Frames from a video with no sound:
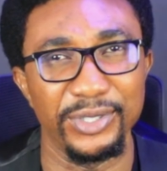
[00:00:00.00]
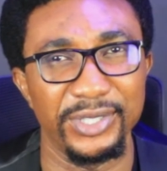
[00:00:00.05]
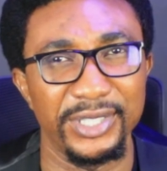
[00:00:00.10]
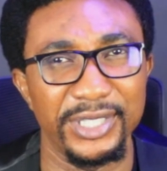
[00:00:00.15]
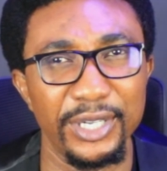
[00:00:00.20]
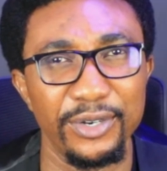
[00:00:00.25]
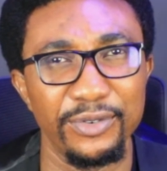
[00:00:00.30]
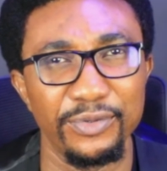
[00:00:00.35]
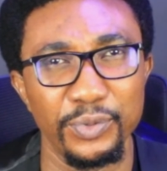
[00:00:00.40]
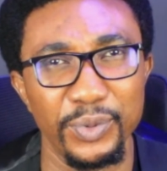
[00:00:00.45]

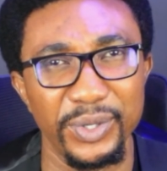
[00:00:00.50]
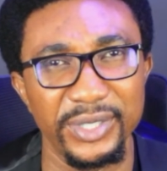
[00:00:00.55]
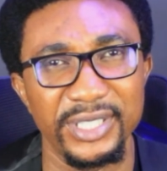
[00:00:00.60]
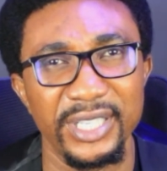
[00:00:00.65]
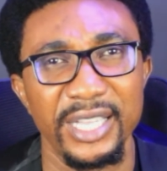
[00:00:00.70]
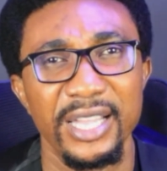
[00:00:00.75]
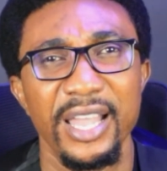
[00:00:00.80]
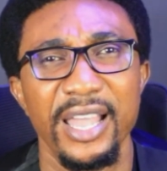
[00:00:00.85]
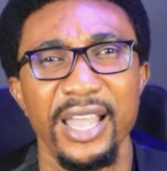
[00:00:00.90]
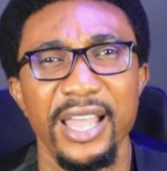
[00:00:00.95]
yourself
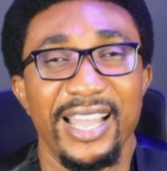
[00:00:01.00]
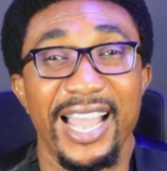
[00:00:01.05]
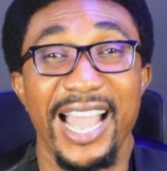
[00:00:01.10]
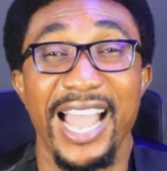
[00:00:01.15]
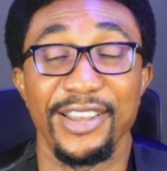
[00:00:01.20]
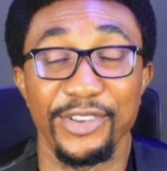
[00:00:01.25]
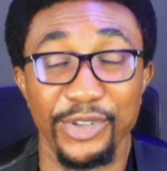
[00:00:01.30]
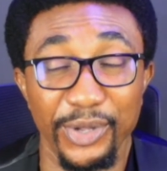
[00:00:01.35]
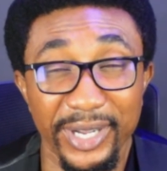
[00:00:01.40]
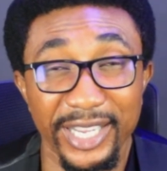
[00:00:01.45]
with.
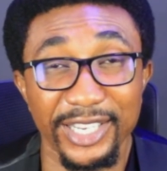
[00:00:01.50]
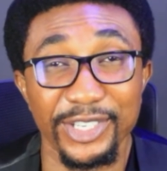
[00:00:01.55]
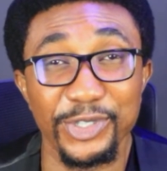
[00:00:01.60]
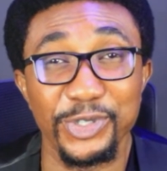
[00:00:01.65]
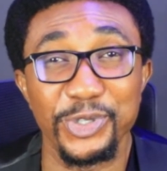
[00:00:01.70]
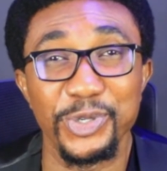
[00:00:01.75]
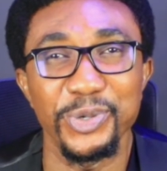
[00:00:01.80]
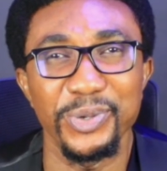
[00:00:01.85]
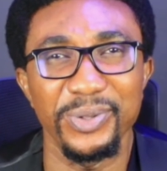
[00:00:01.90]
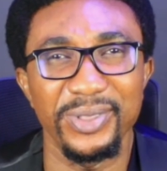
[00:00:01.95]
And you
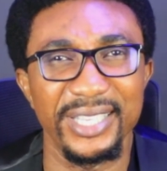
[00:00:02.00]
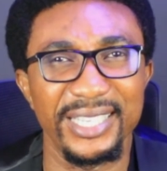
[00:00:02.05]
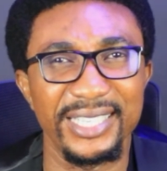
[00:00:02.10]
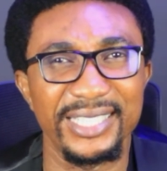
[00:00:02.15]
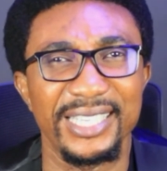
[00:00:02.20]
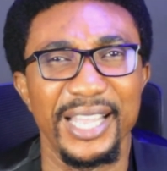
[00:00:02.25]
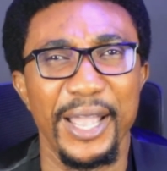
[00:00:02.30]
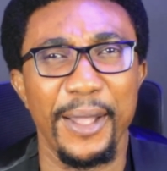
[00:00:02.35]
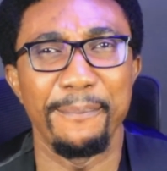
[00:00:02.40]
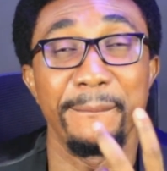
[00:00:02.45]
can do
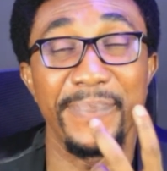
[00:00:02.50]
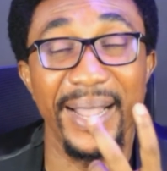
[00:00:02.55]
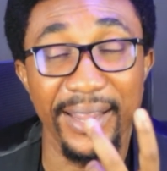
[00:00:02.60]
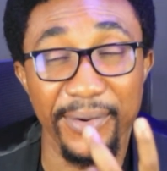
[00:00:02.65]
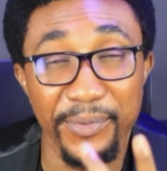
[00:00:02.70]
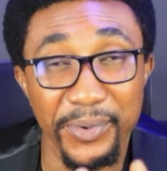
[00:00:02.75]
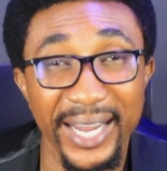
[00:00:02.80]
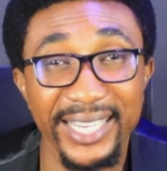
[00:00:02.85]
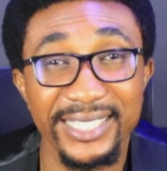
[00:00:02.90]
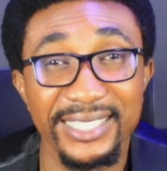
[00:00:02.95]
this by
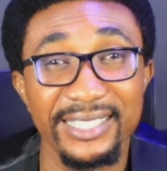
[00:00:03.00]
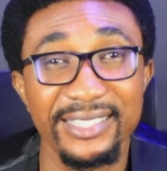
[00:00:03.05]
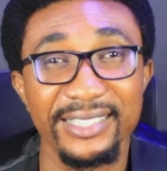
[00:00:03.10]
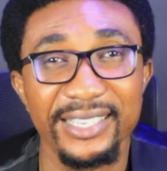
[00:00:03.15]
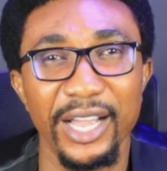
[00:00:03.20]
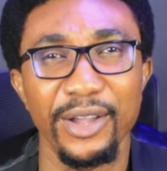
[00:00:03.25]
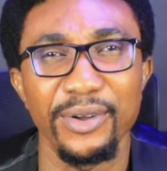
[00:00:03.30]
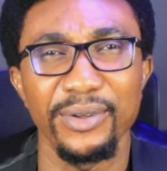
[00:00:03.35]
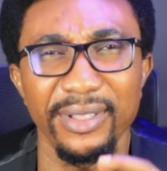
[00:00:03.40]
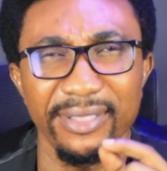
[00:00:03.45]
writing
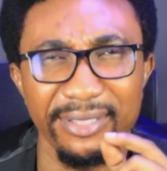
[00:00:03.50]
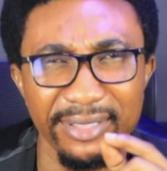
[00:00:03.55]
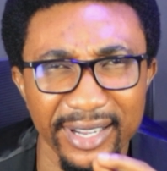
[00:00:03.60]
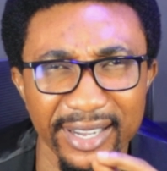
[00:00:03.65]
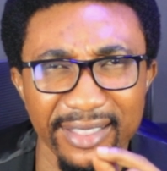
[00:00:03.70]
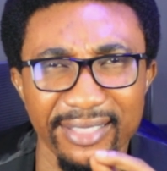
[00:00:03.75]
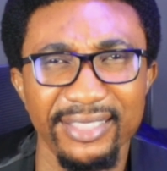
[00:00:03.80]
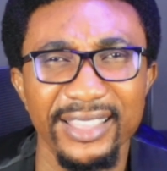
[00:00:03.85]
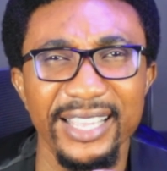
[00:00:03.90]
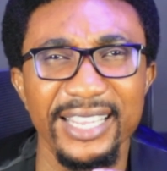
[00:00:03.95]
down
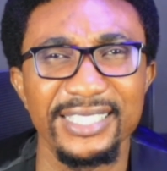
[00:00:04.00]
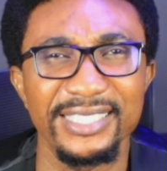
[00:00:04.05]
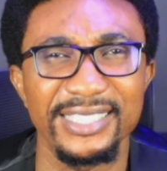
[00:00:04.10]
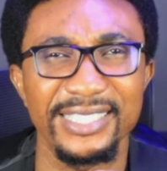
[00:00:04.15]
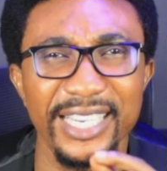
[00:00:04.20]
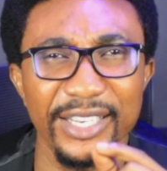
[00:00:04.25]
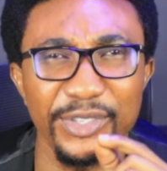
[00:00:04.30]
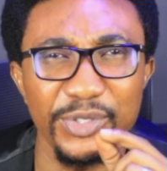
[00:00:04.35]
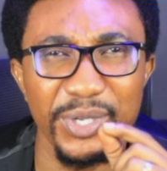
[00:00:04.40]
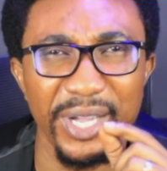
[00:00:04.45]
3
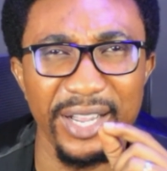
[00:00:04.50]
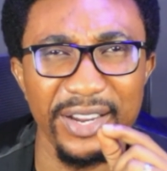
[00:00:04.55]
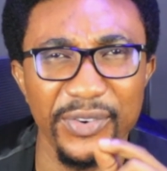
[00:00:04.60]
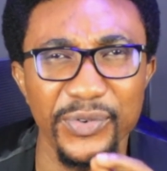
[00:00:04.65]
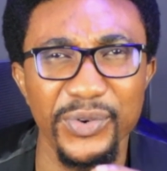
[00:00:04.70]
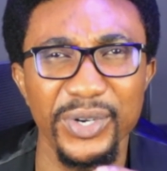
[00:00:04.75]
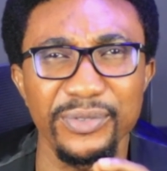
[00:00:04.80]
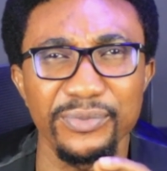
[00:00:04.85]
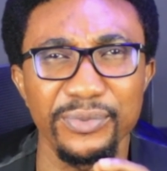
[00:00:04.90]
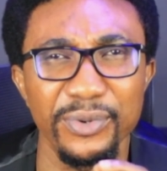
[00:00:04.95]
things that you are
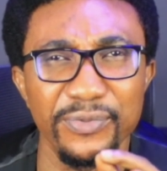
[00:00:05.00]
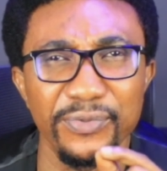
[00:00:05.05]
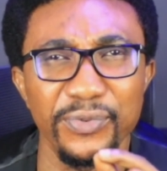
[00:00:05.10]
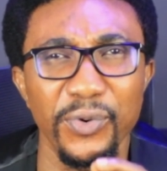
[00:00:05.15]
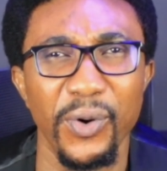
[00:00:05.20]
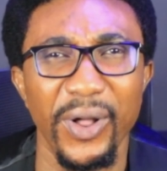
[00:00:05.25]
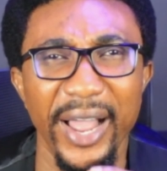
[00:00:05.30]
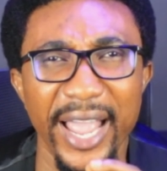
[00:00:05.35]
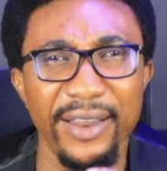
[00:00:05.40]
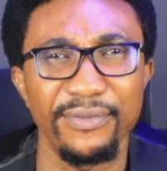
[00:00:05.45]
grateful
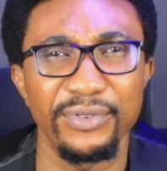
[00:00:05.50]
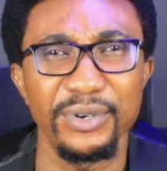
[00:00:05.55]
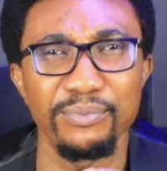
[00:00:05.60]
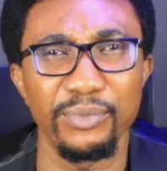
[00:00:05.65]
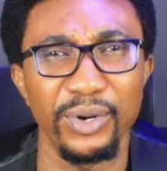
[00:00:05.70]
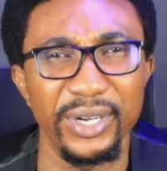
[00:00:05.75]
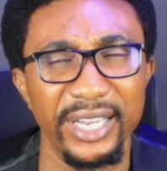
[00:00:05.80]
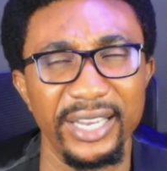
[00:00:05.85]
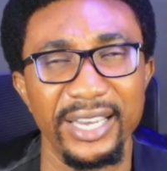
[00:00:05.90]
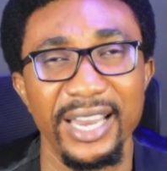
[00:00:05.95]
for every
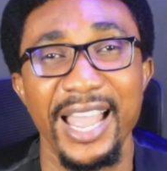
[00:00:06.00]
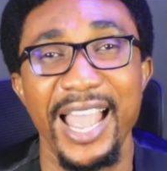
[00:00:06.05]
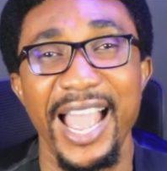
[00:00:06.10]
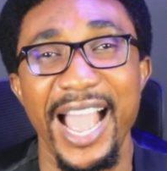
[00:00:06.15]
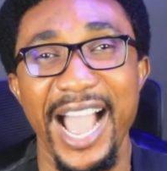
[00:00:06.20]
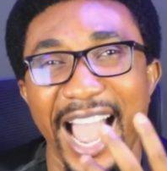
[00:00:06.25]
morning,